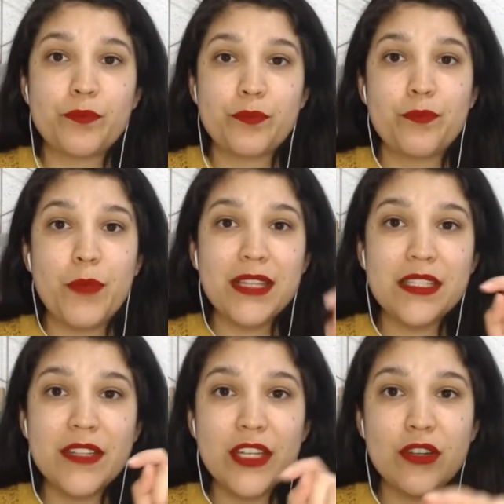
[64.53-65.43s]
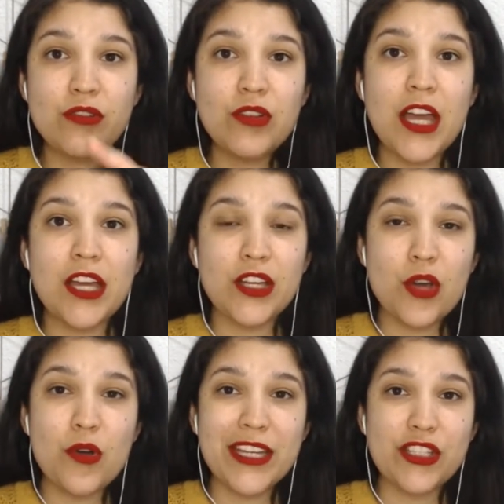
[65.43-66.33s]
pause the video,
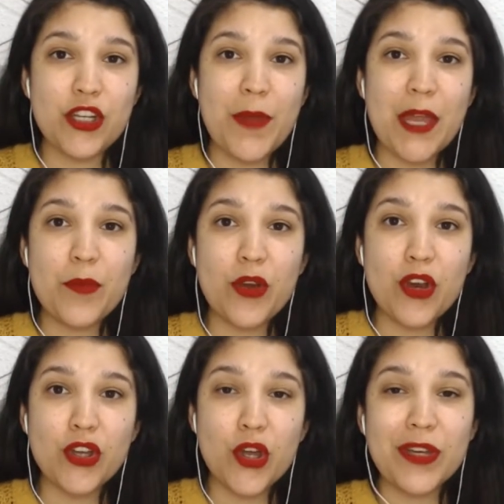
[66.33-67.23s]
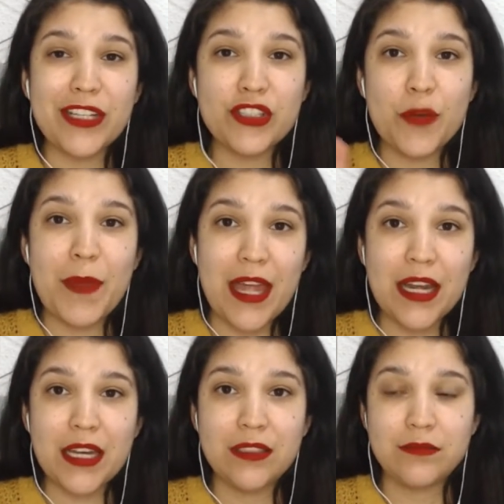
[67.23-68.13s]
go get your paper, go get your
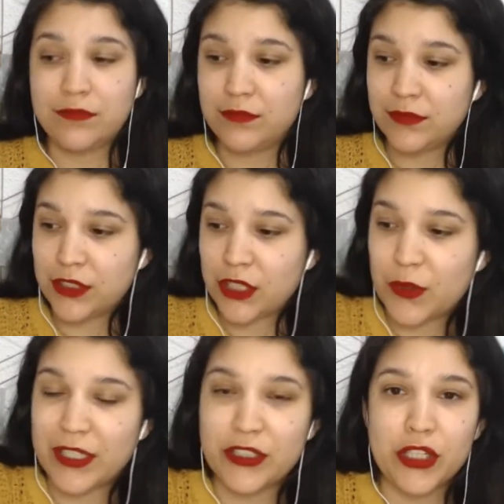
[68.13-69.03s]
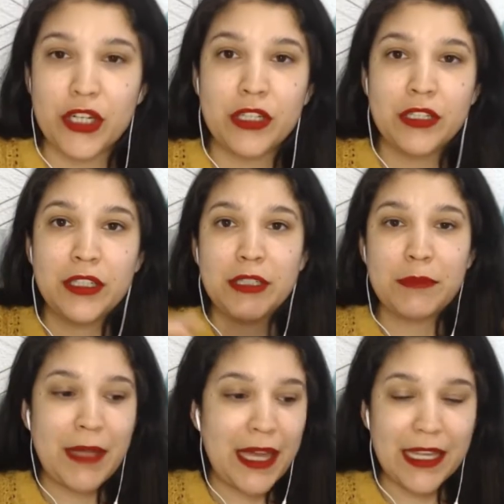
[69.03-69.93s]
pen. Go get your
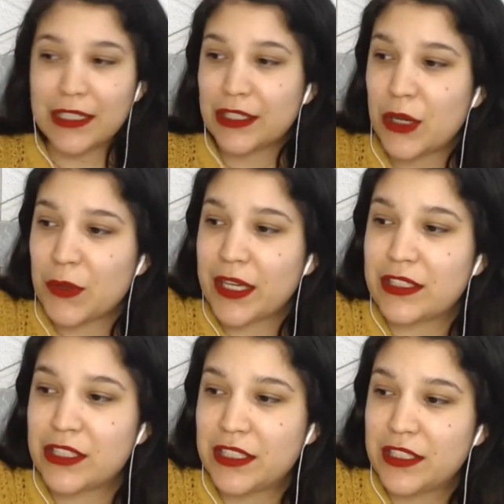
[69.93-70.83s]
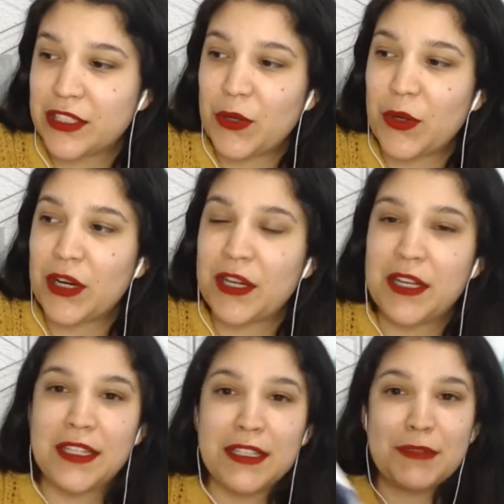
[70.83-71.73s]
pen, go get your
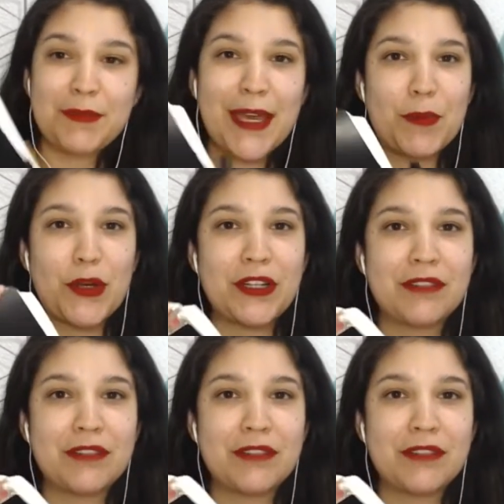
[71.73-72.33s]
paper.